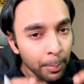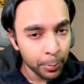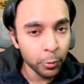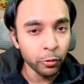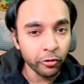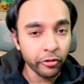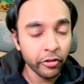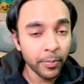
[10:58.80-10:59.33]

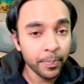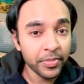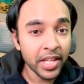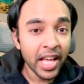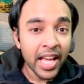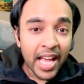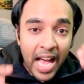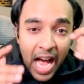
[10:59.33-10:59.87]
proof,
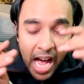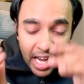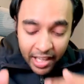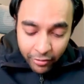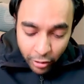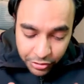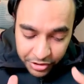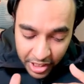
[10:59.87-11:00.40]
I
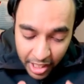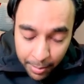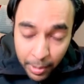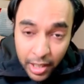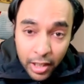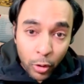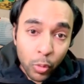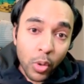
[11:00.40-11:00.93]
was able
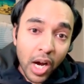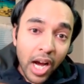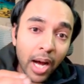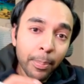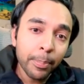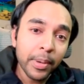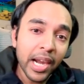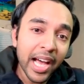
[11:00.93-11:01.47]
to
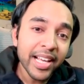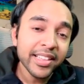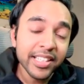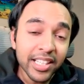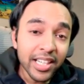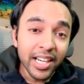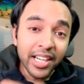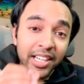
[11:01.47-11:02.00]
apply
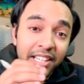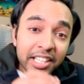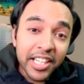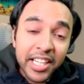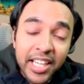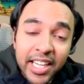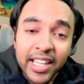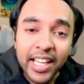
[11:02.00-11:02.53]
the
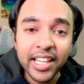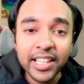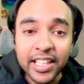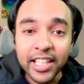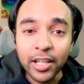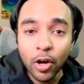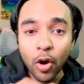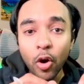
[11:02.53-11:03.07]
greedy
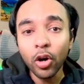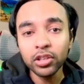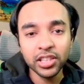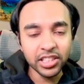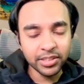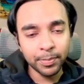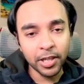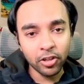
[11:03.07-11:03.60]
technique on
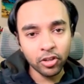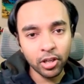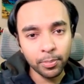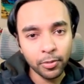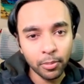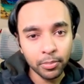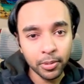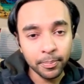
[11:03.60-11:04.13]
this particular
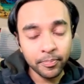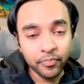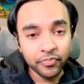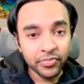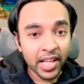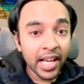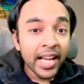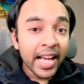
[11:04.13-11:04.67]
problem.
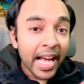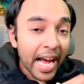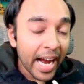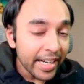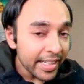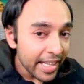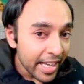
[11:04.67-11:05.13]
At